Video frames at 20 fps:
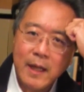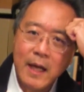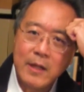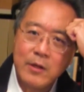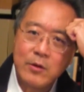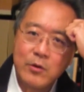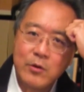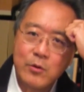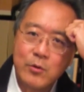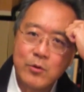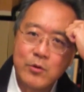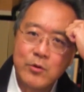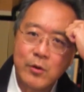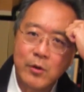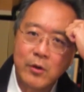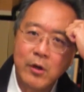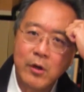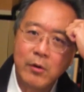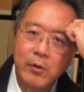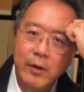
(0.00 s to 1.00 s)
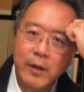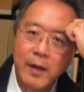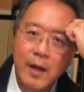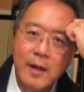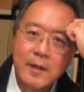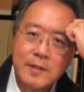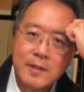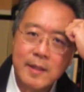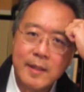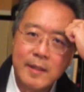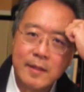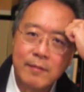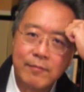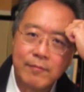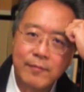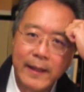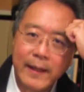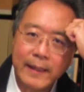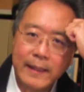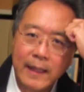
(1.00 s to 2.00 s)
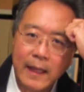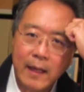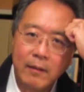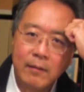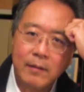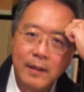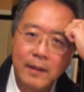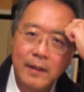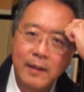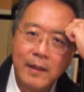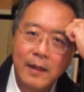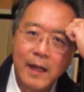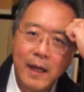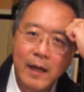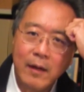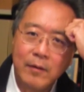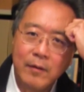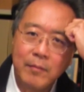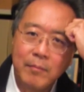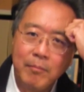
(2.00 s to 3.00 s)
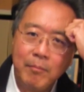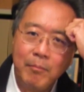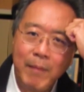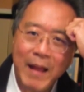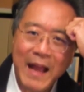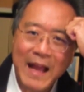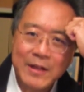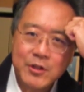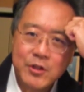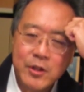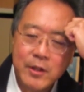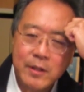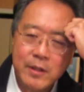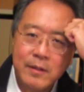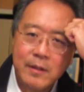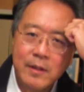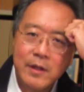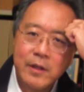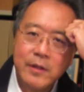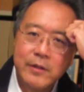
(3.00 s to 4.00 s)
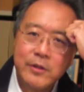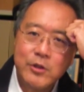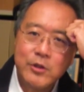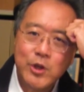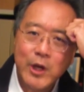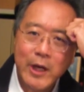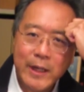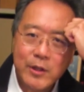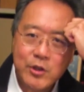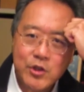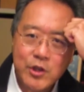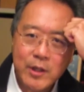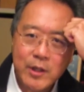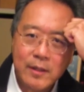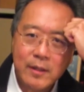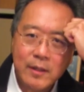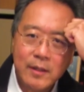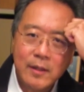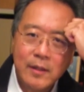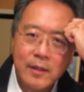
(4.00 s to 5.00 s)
and you use your curiosity to find out how to match it, change it,